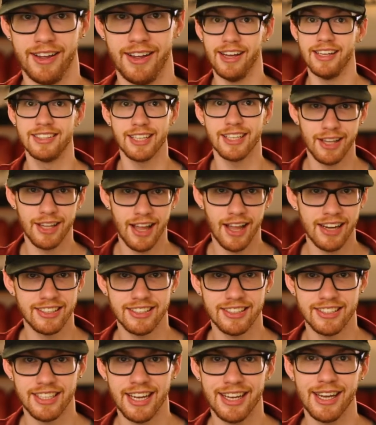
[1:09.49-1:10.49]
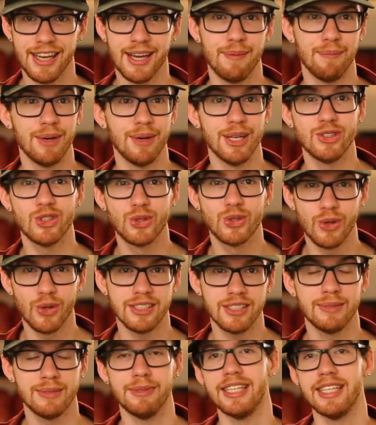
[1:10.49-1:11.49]
It's a lot to take in, but
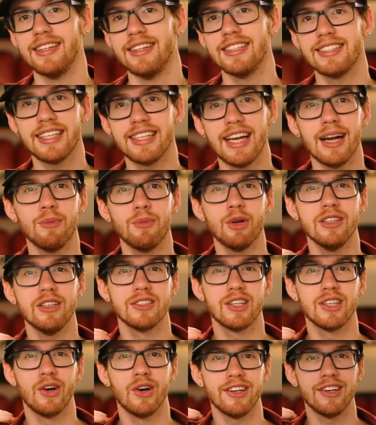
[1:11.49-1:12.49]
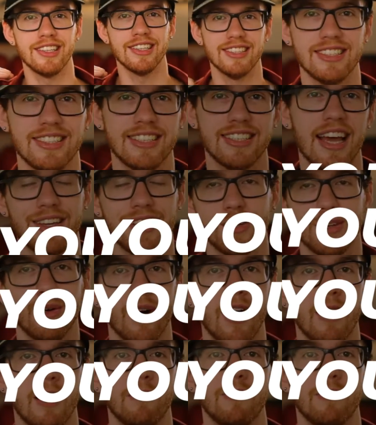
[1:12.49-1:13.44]
trust me, this camera is going to set you